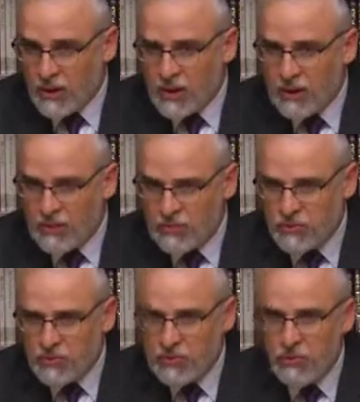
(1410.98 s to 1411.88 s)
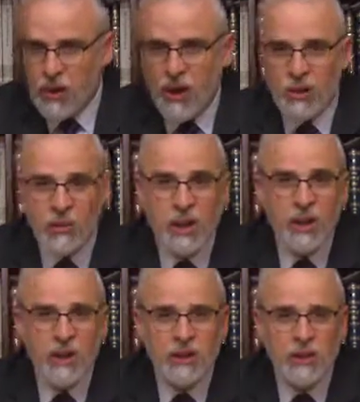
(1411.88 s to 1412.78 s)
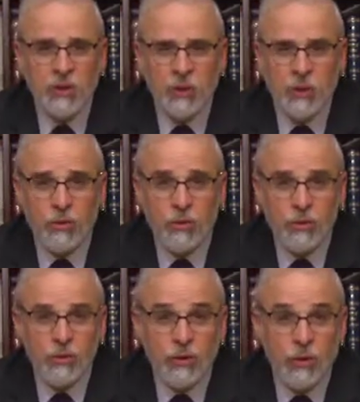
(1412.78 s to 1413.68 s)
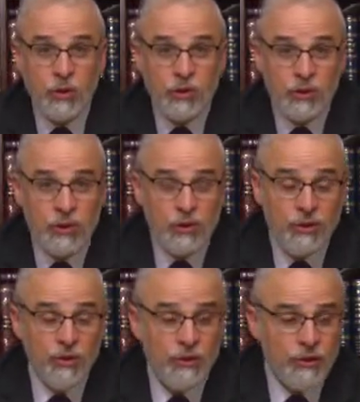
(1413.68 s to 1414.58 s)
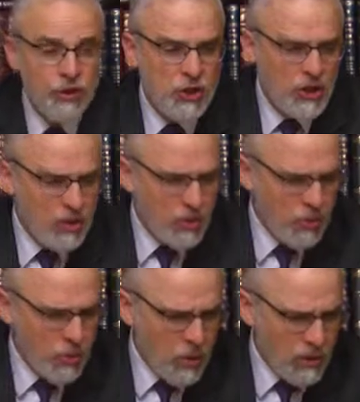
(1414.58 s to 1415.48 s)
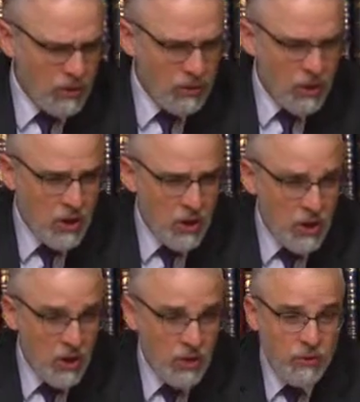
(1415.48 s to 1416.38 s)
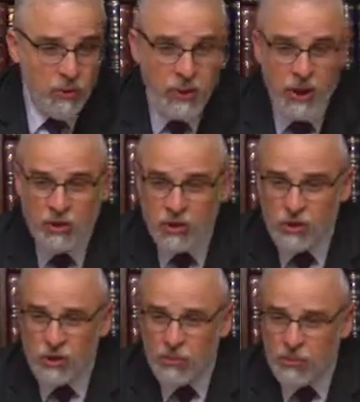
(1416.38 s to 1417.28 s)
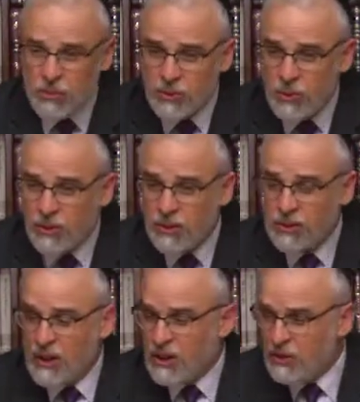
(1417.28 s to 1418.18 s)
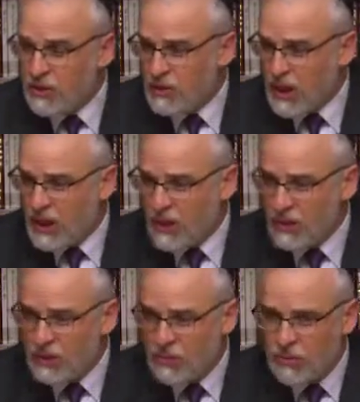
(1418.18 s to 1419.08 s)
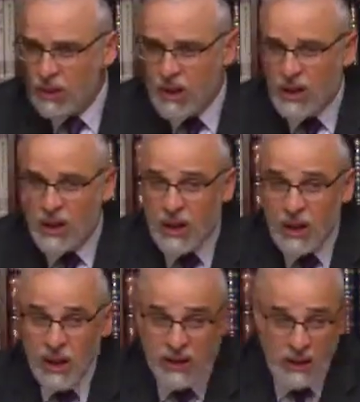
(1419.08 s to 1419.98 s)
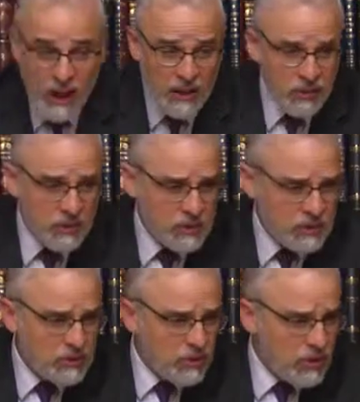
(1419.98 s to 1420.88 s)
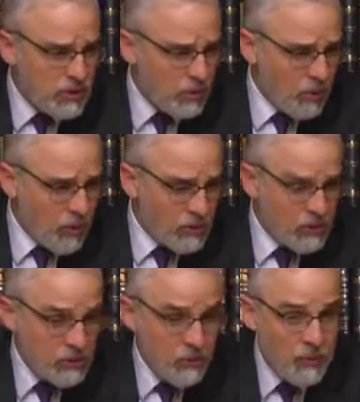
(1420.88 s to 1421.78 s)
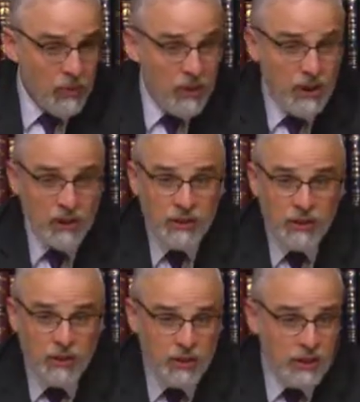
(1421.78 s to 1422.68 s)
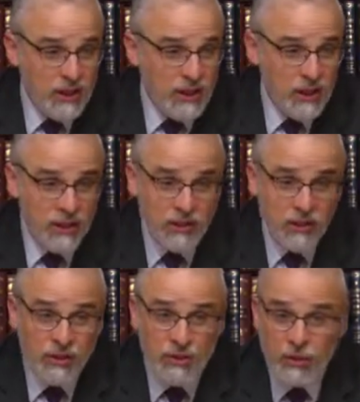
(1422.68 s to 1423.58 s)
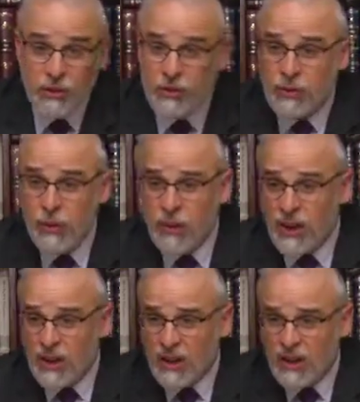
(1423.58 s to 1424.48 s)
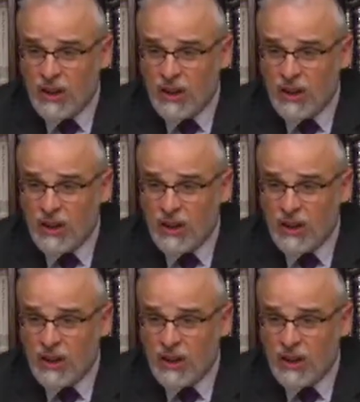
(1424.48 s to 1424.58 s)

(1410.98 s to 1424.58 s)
in a strong way what Rav Kook's vision was of the relationship between secular Zionism and Yahadus was. It certainly is his first foray